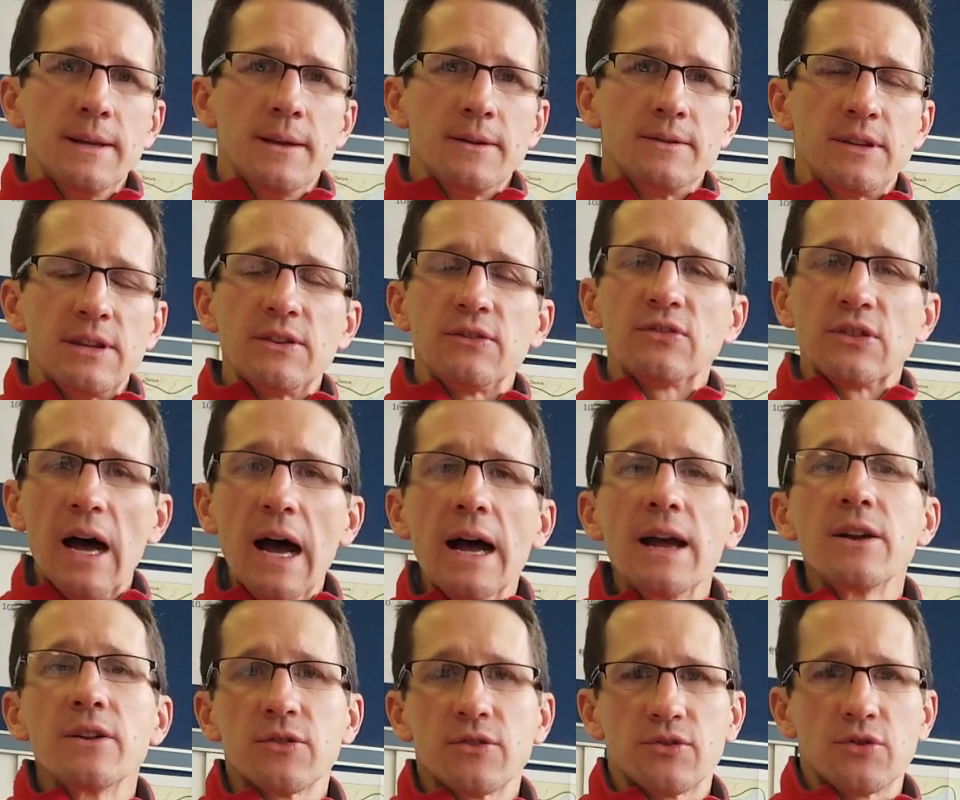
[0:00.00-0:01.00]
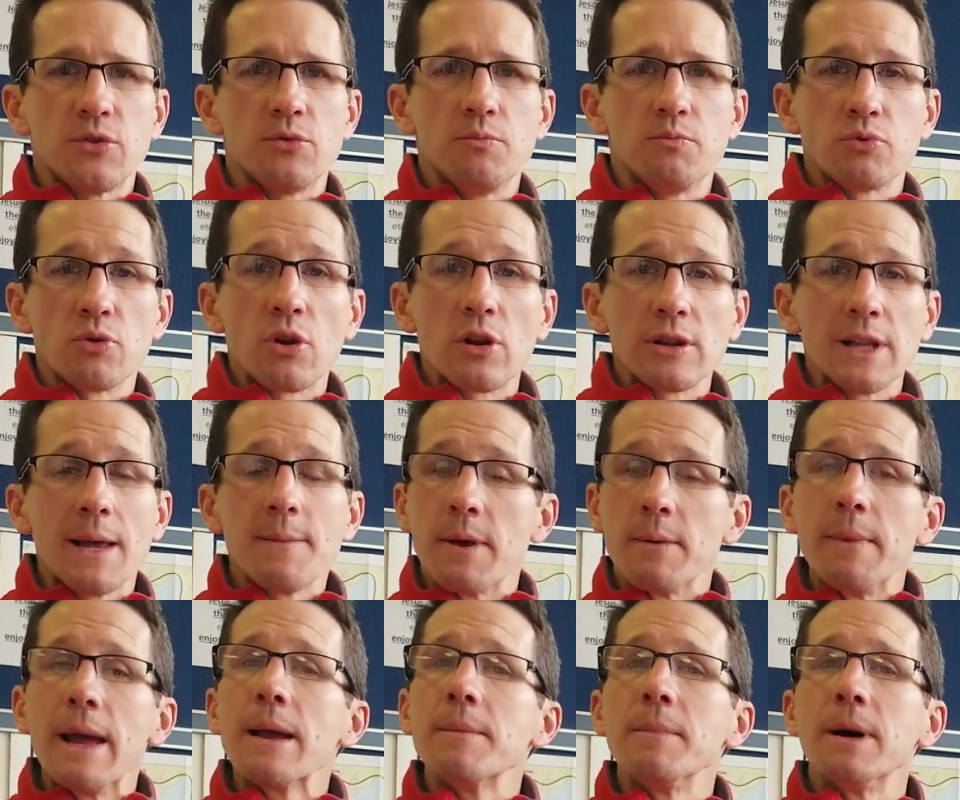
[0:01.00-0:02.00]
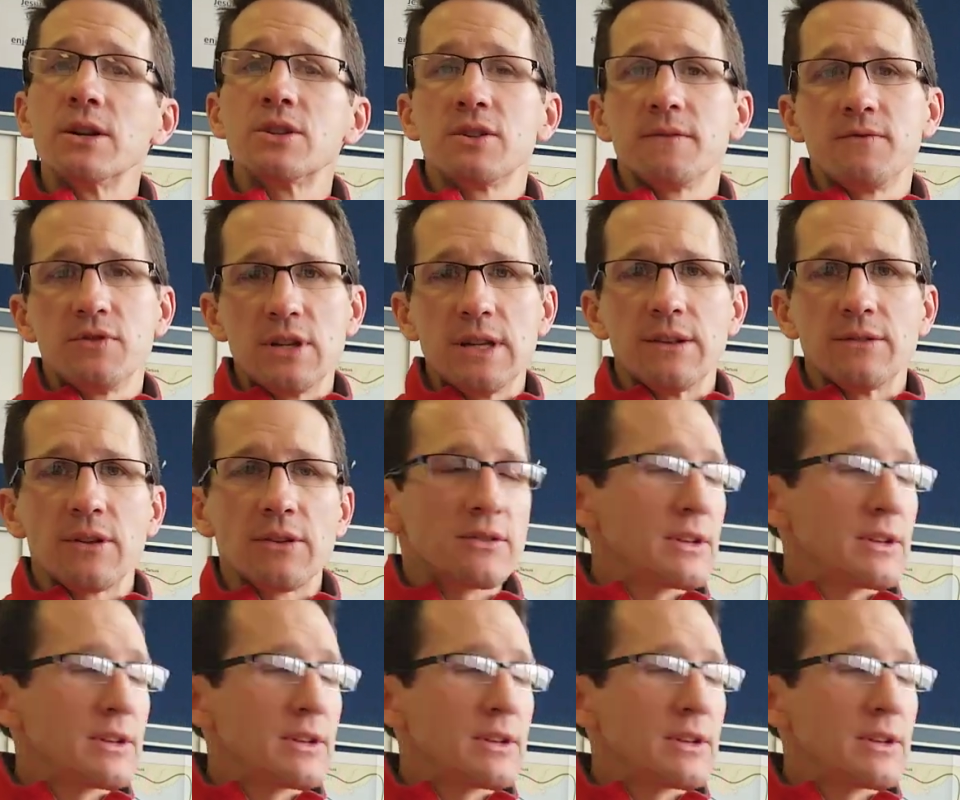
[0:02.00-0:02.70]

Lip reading: desires to proclaim and make much of Jesus.